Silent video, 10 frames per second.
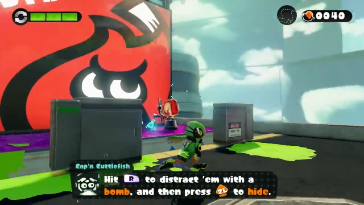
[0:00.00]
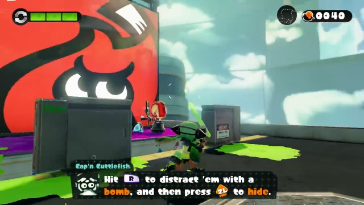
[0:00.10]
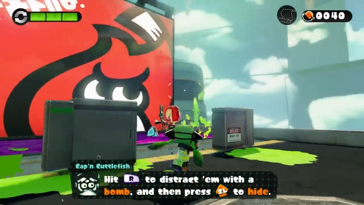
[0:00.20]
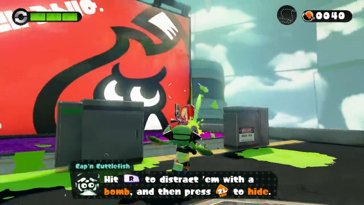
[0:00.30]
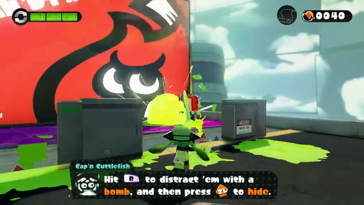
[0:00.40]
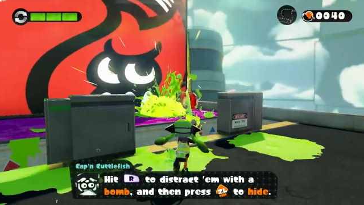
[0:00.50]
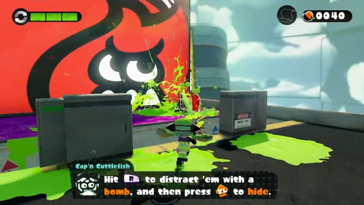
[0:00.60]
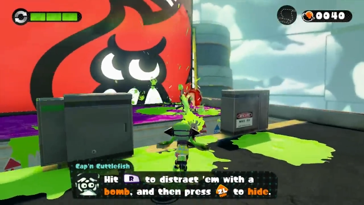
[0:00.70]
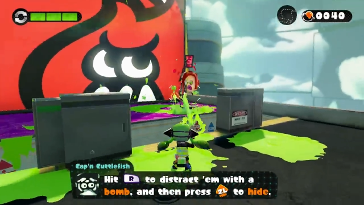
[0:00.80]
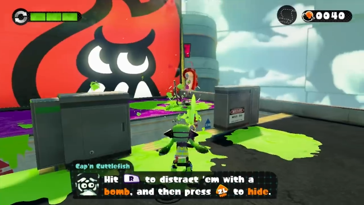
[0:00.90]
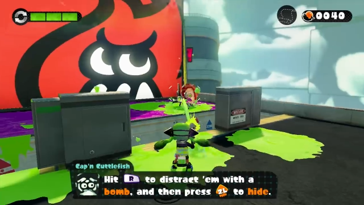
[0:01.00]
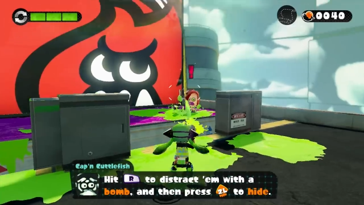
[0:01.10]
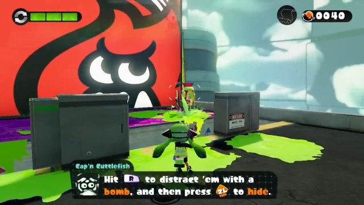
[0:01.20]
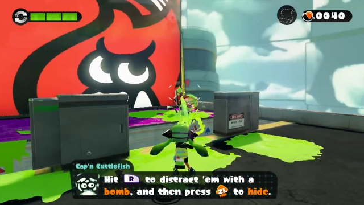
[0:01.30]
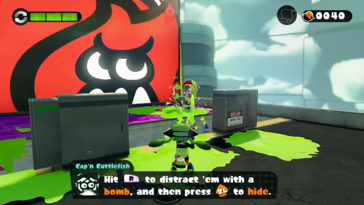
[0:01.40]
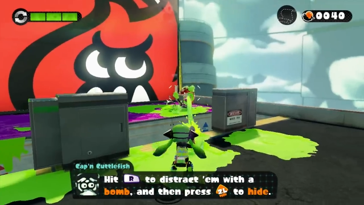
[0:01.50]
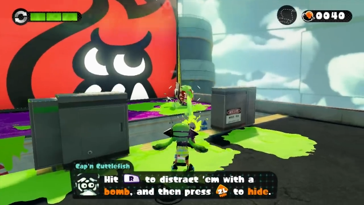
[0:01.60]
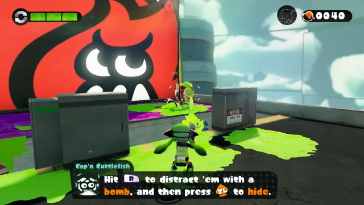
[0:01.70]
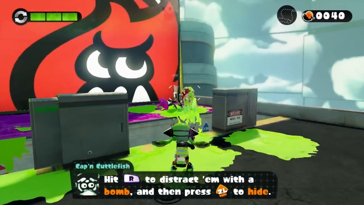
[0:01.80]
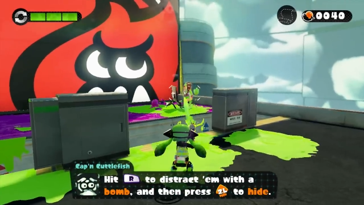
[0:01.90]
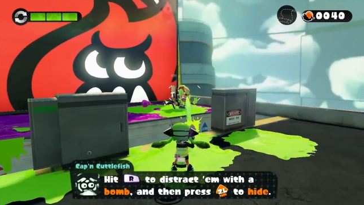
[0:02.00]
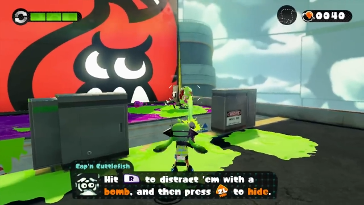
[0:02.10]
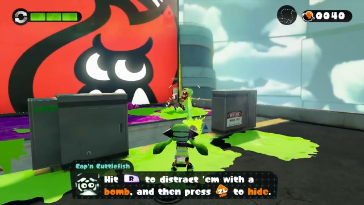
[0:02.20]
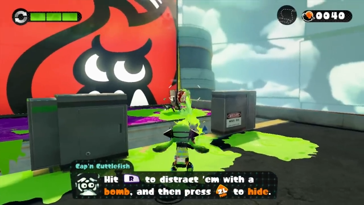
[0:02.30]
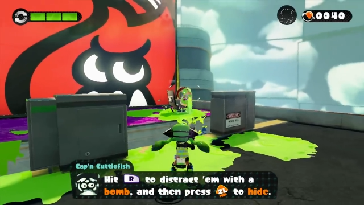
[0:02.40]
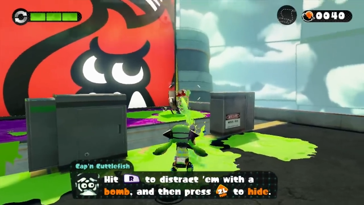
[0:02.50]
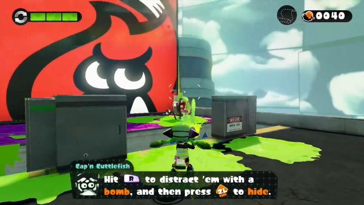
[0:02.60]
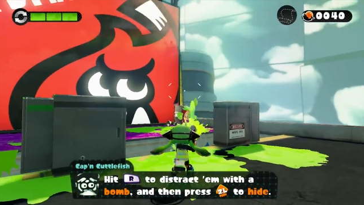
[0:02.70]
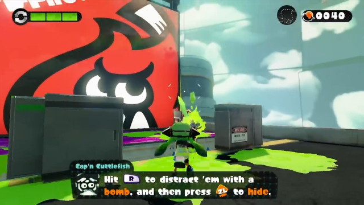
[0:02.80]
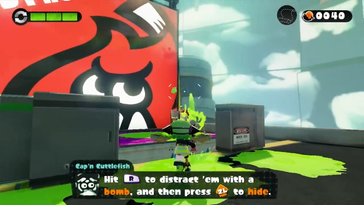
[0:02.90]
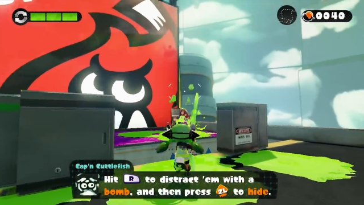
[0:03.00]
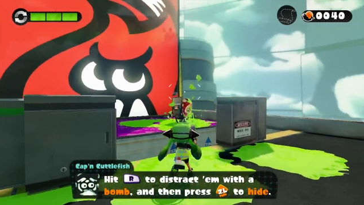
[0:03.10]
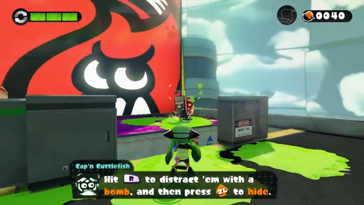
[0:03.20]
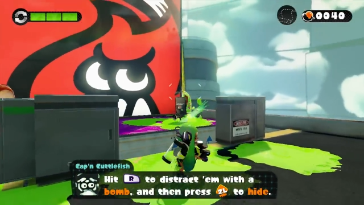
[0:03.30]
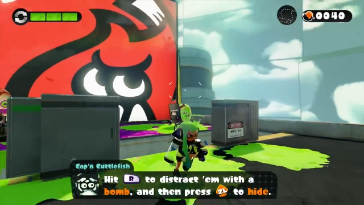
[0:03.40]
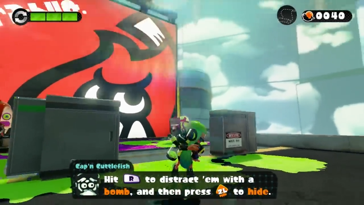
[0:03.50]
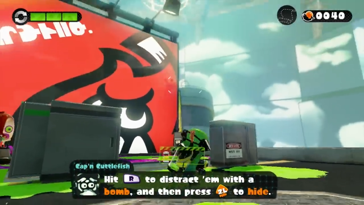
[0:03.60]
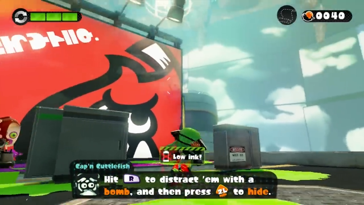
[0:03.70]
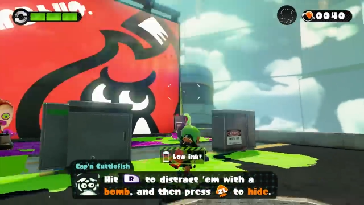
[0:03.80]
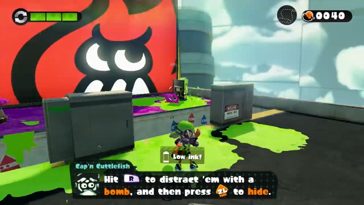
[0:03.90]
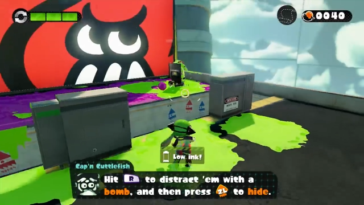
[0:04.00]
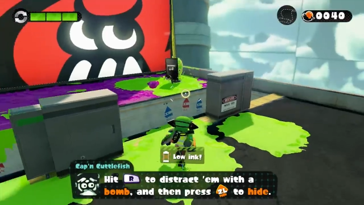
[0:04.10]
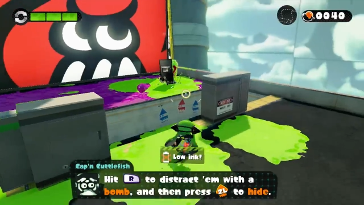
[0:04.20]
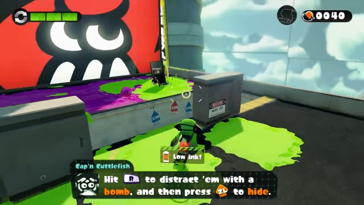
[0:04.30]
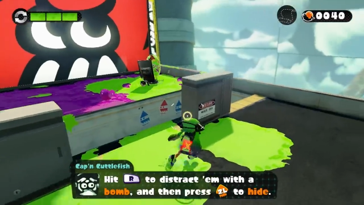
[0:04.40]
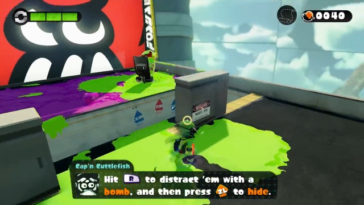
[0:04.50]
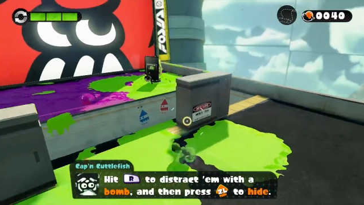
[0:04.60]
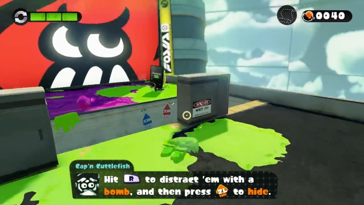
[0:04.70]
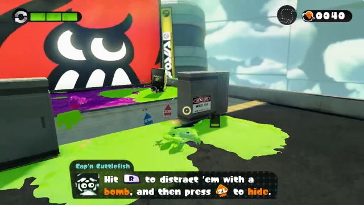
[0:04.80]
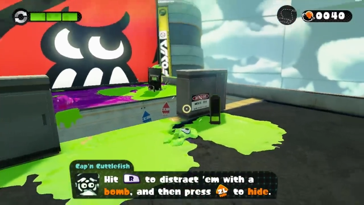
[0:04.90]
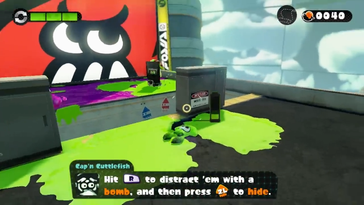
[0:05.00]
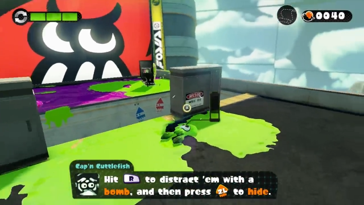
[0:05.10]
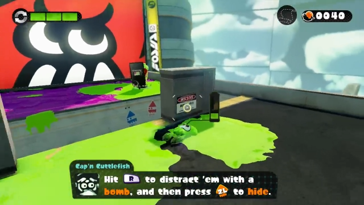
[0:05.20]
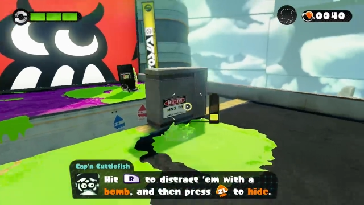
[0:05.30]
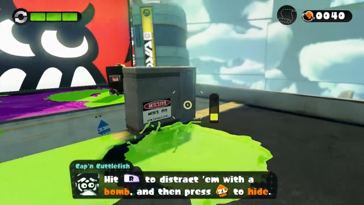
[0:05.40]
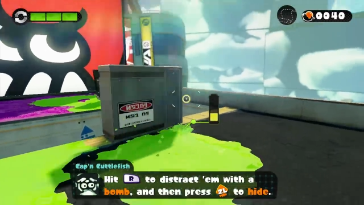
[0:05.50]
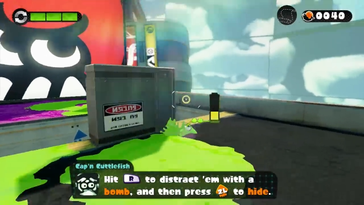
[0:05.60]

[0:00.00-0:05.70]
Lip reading: (no speaker visible)